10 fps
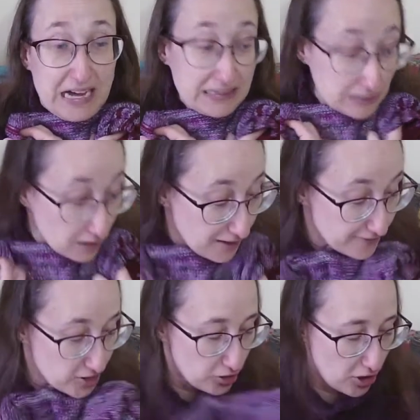I
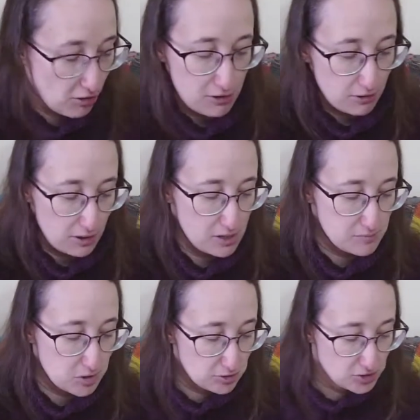love their yarn,
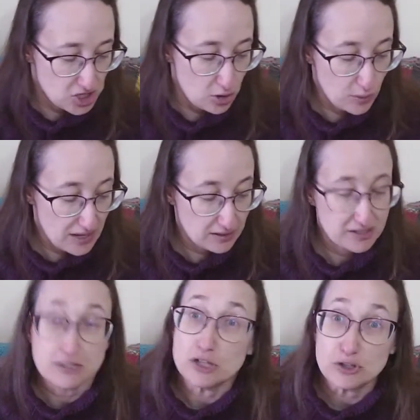so, and I
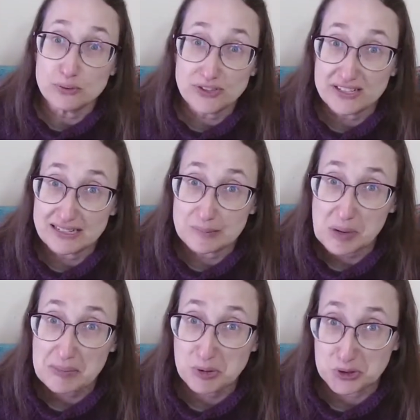use it in
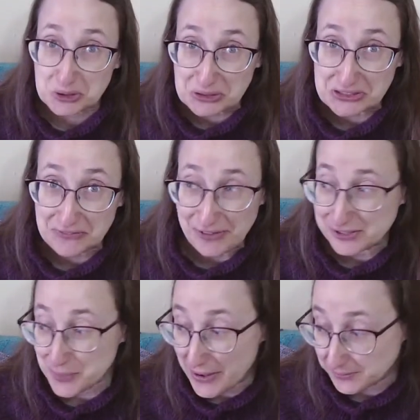my personal stuff as
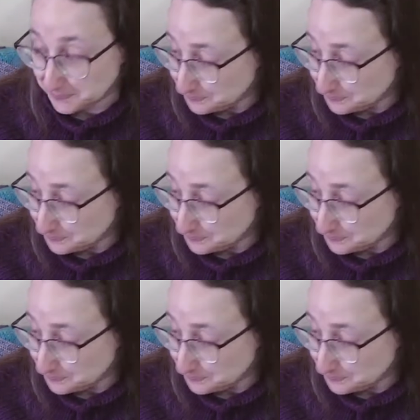well.